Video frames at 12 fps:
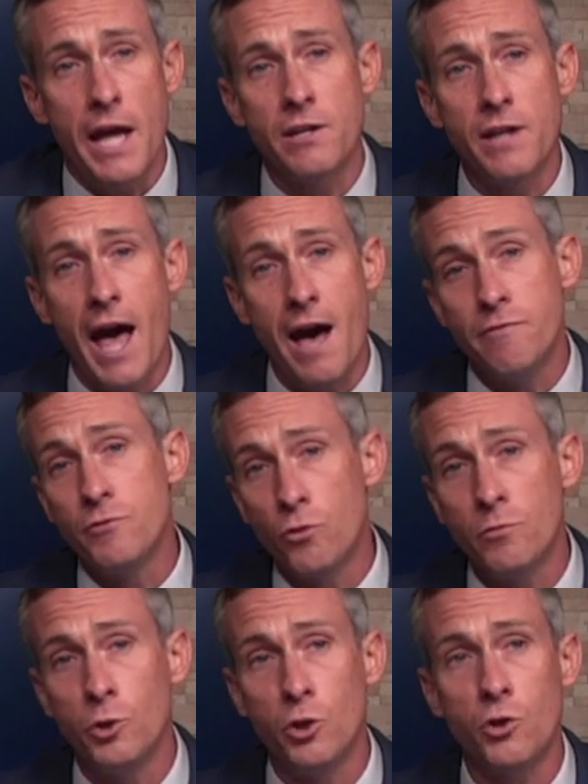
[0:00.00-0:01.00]
and have
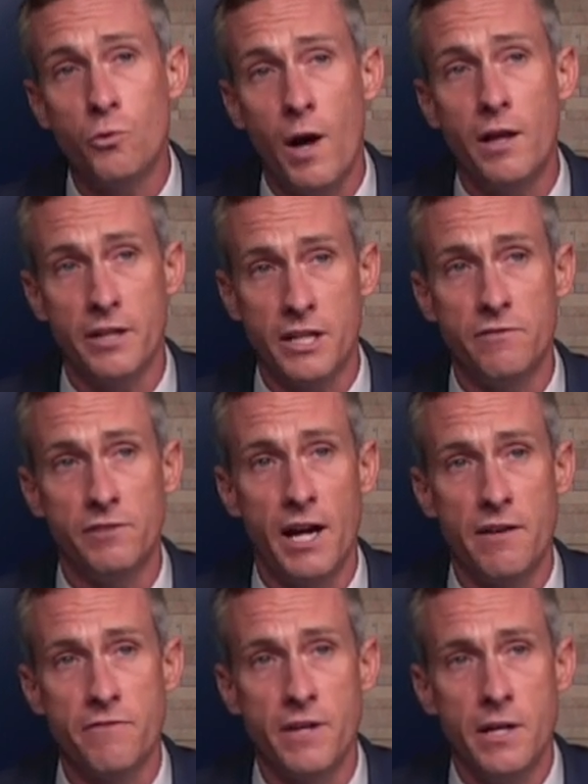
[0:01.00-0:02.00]
normal quality of
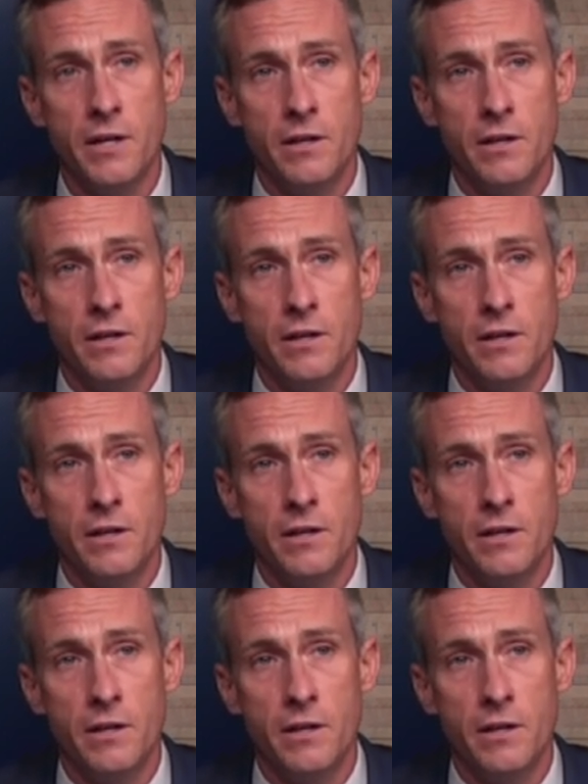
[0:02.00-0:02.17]
life.